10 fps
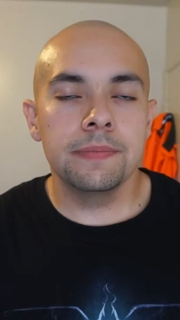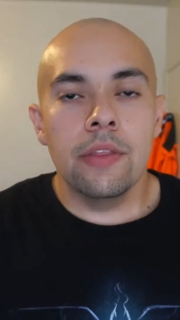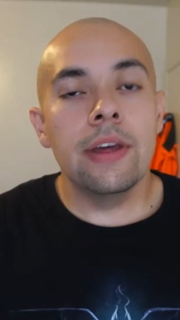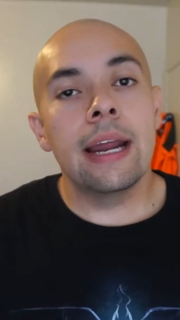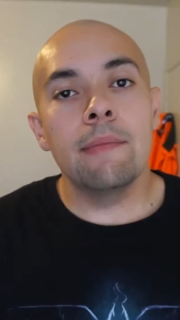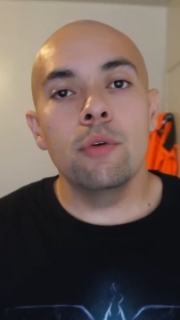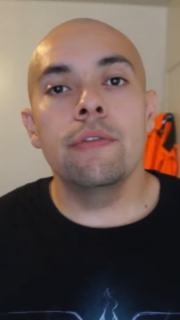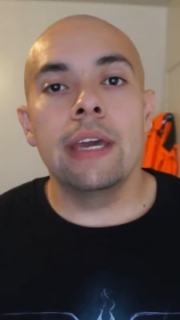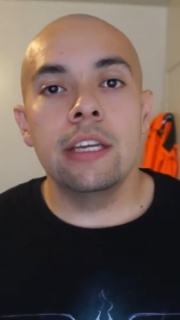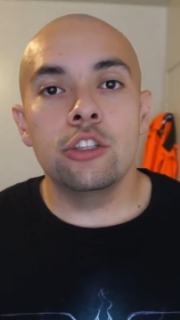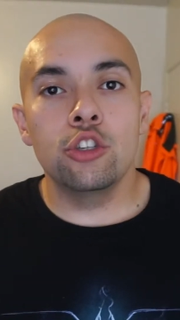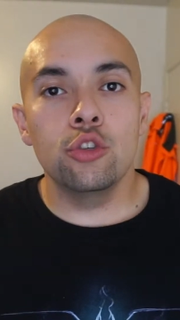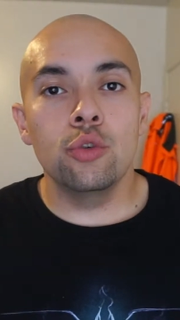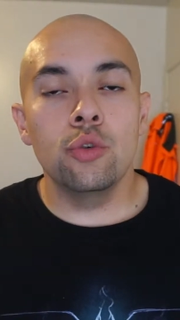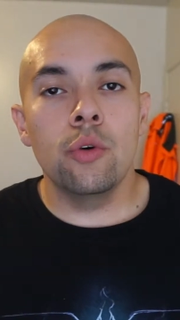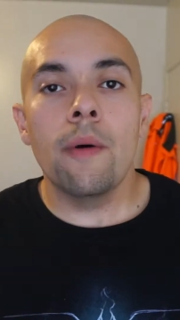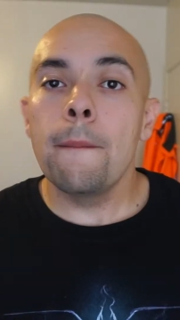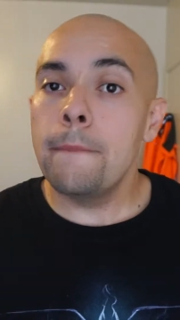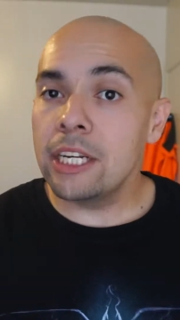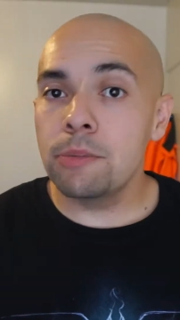Then I move into
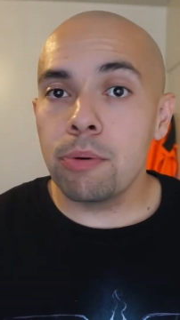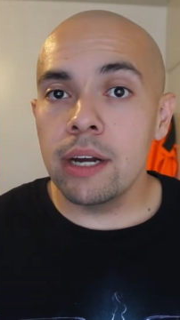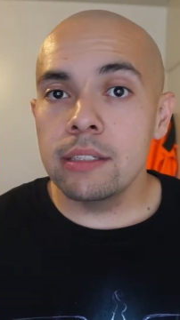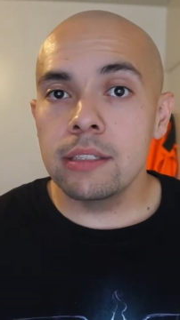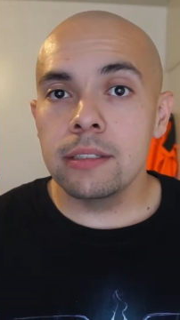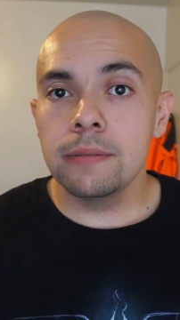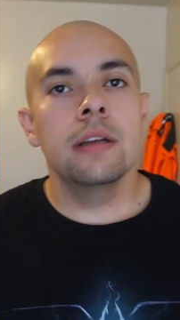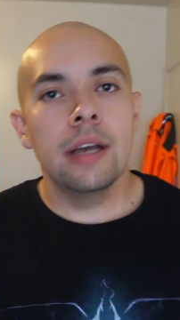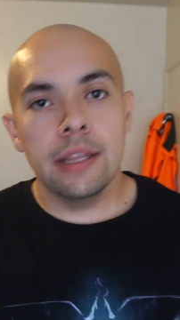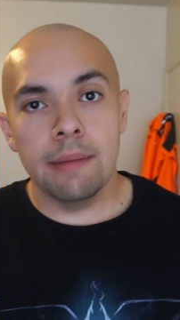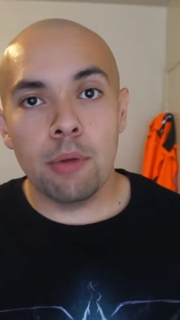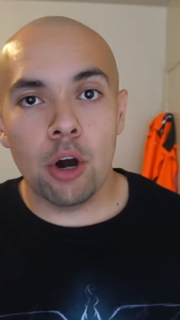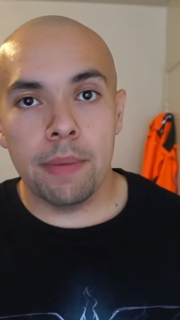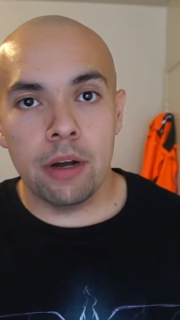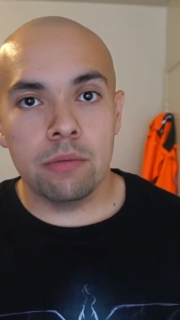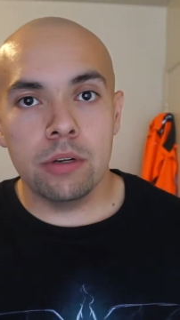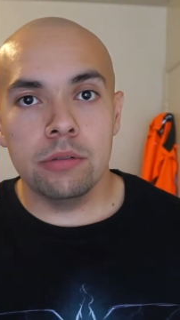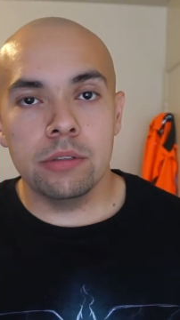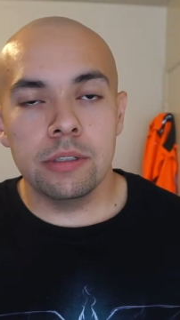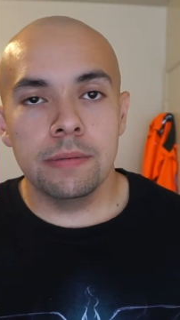bench press and then barbell
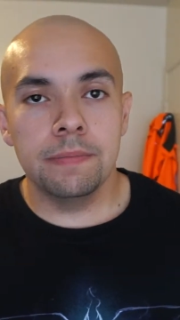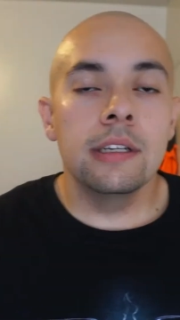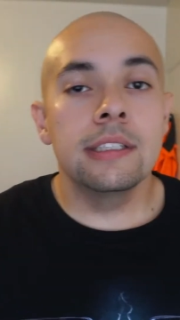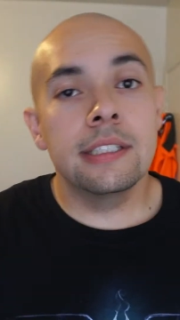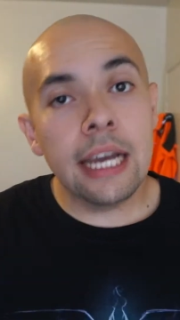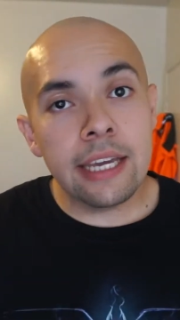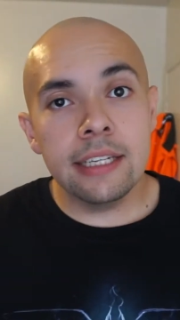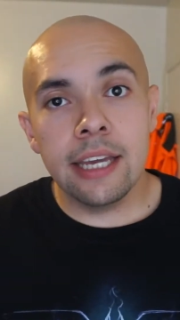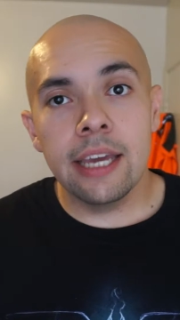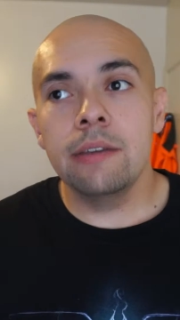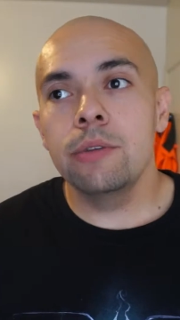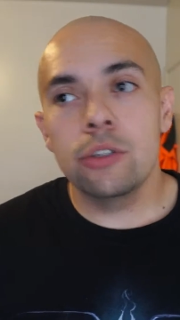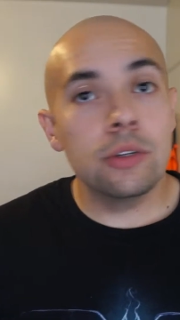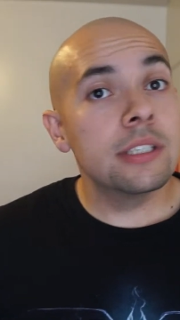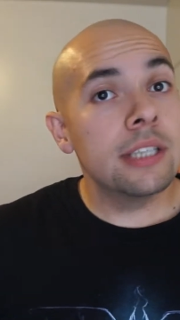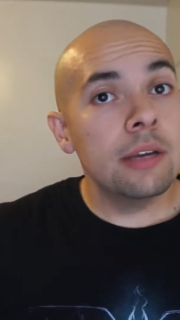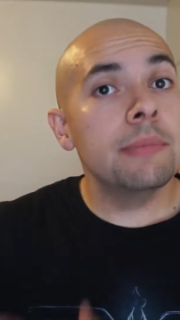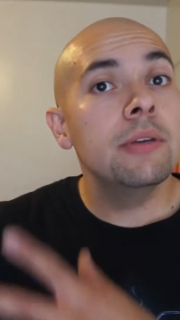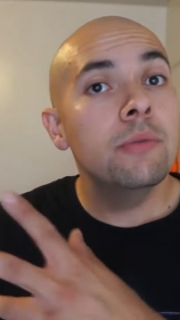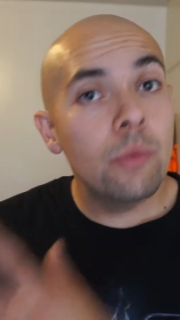rows. Second day, which let's say
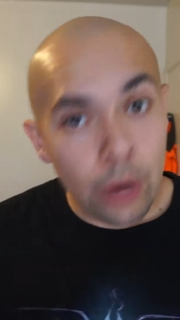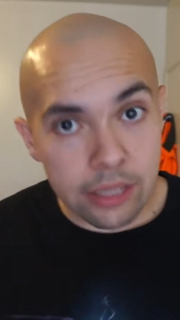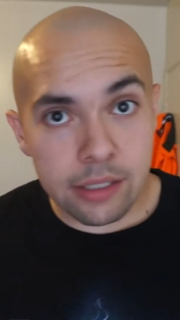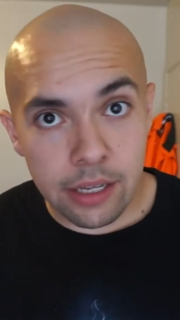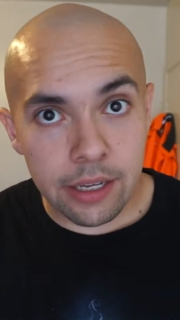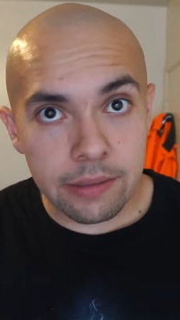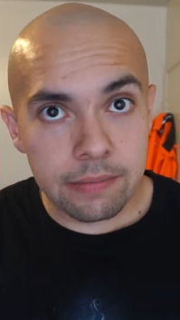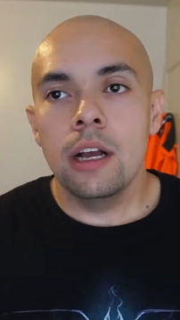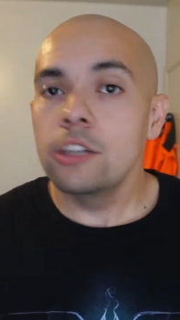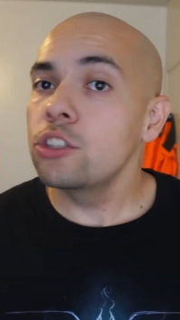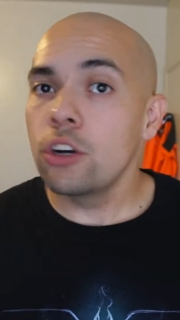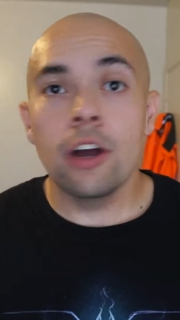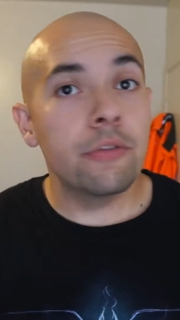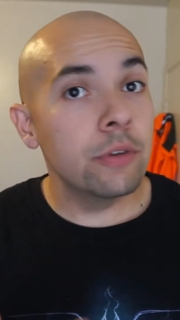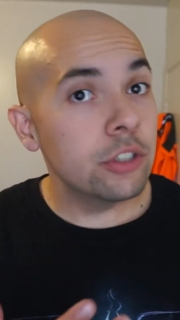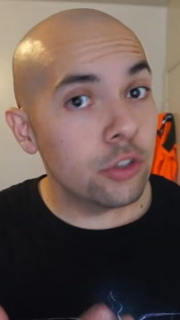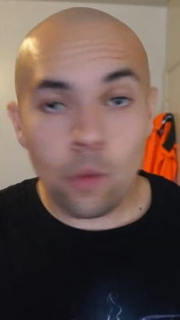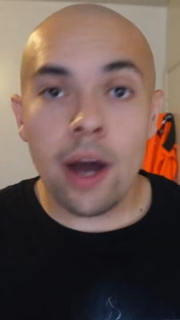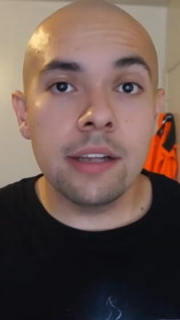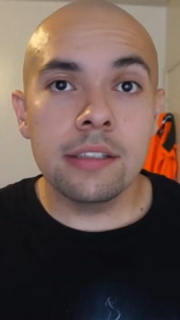be Wednesday, I'll start off with
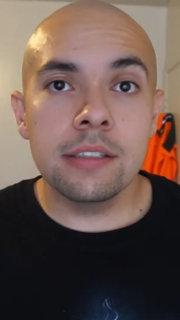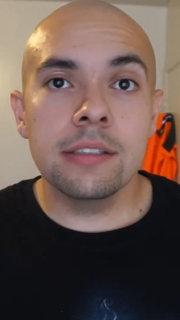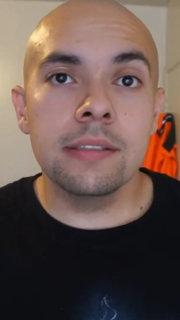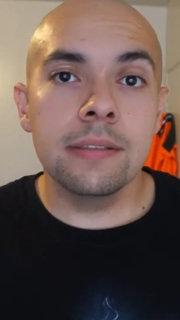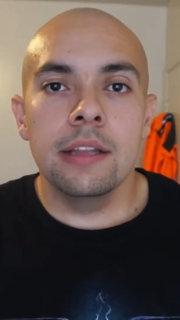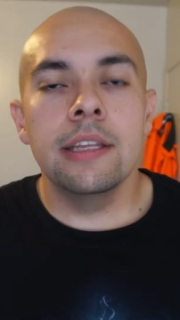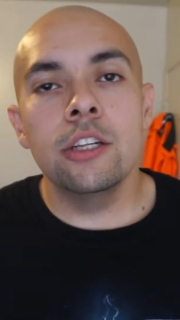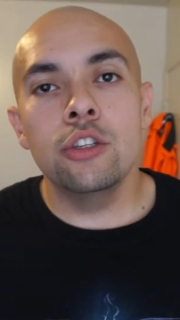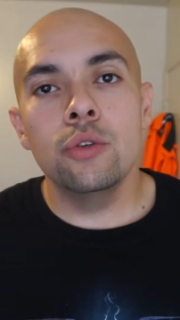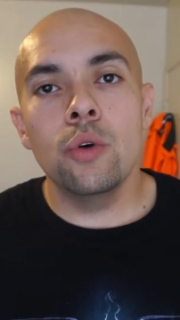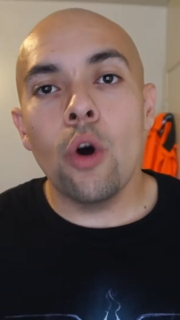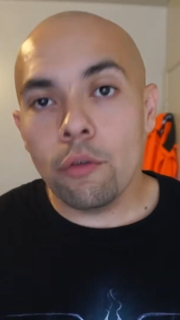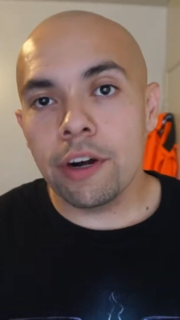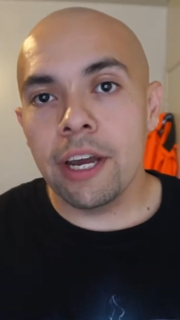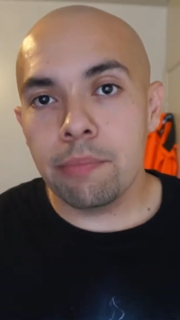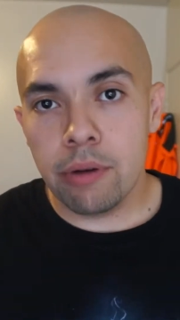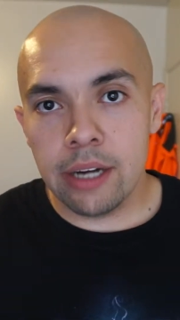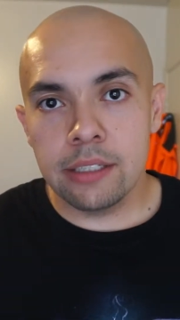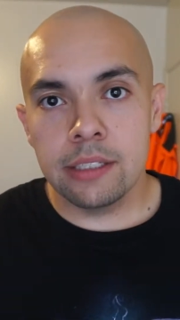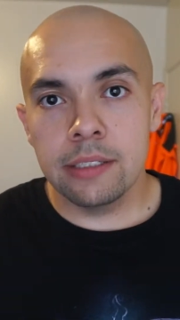squats, then do overhead
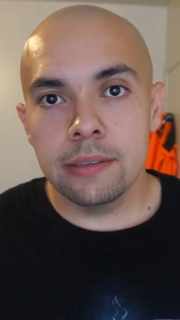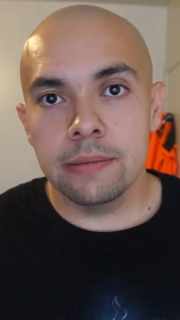press